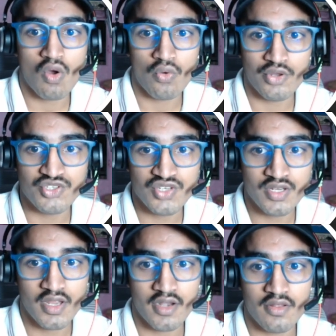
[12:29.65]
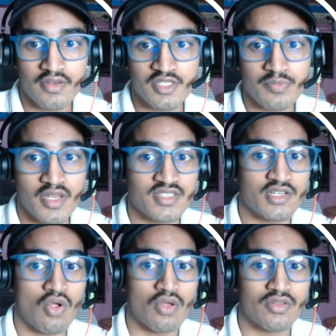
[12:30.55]
origin header is
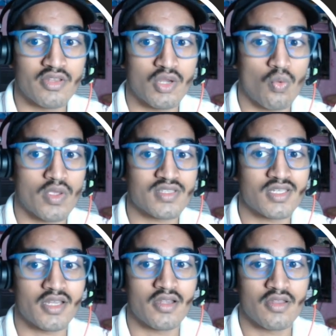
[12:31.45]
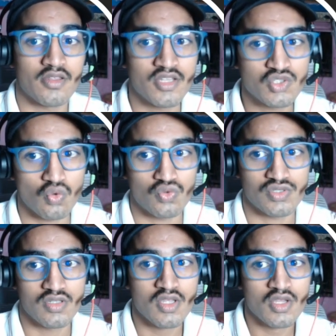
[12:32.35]
present on the requested resource.